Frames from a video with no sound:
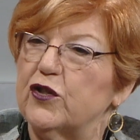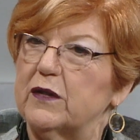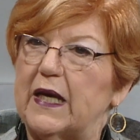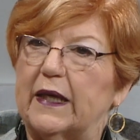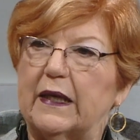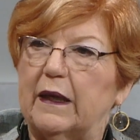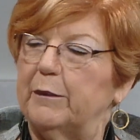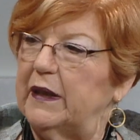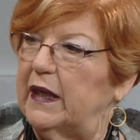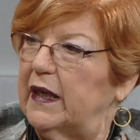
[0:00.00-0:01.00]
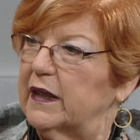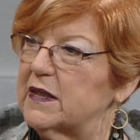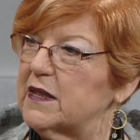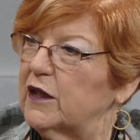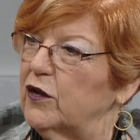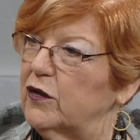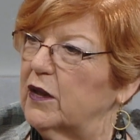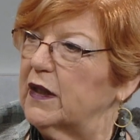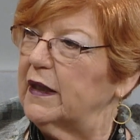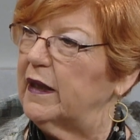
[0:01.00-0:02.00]
you take an MBA? Because I know you
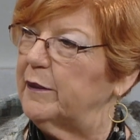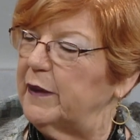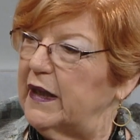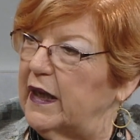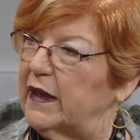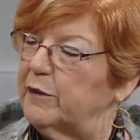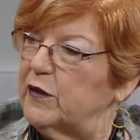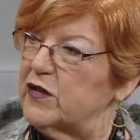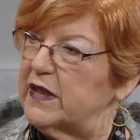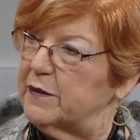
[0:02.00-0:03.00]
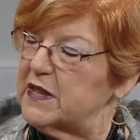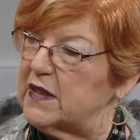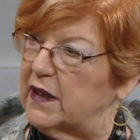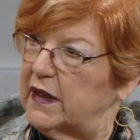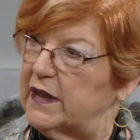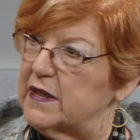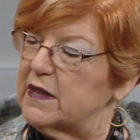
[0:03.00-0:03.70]
got an MBA in museum studies.